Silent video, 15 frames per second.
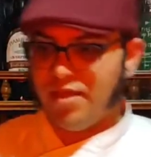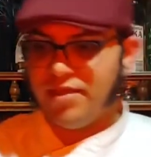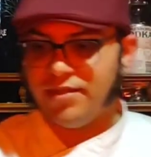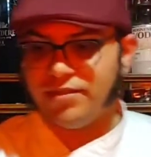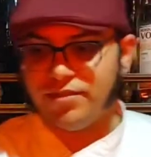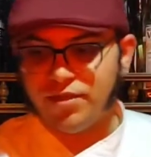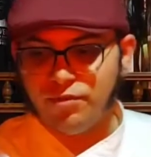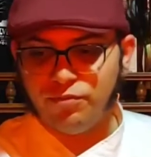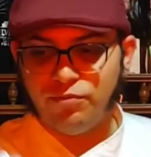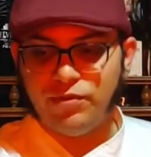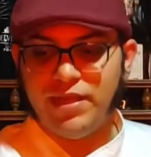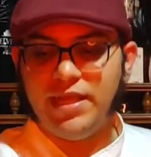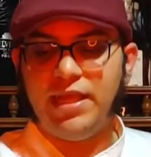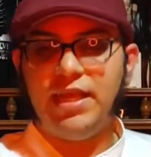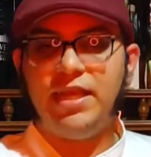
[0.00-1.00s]
So
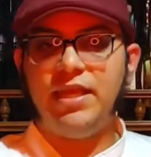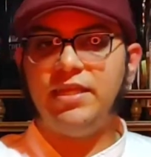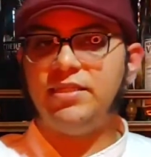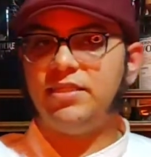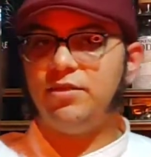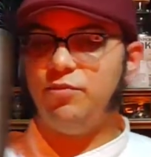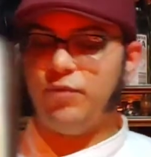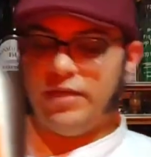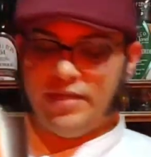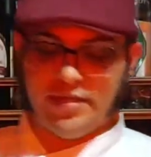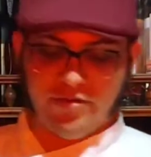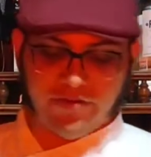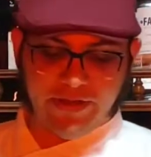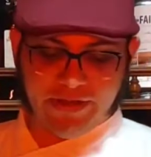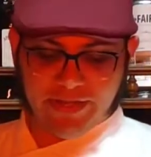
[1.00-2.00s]
wet
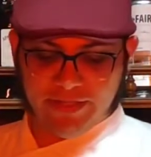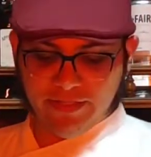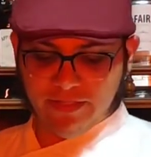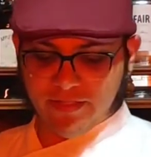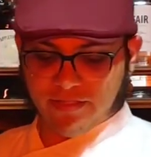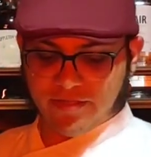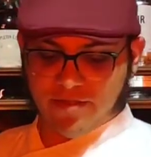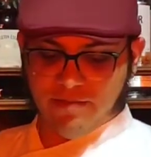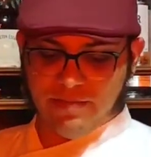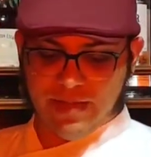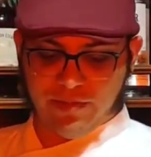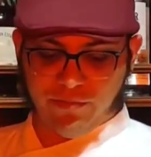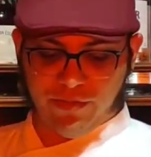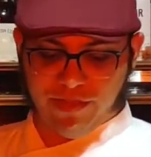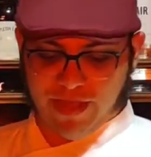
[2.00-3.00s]
ingredients
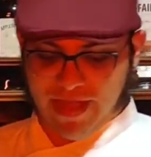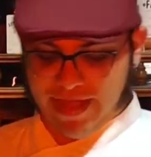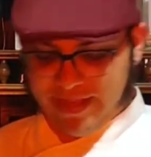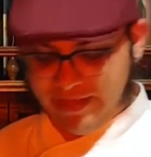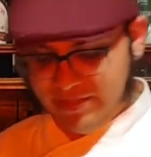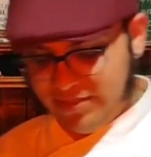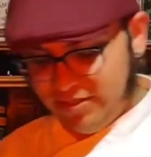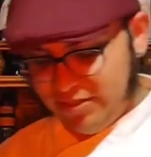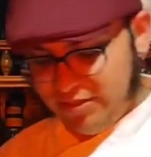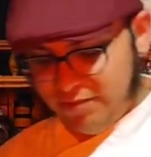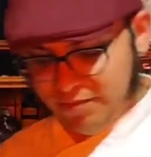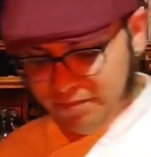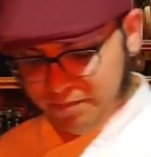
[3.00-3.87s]
combined with ice.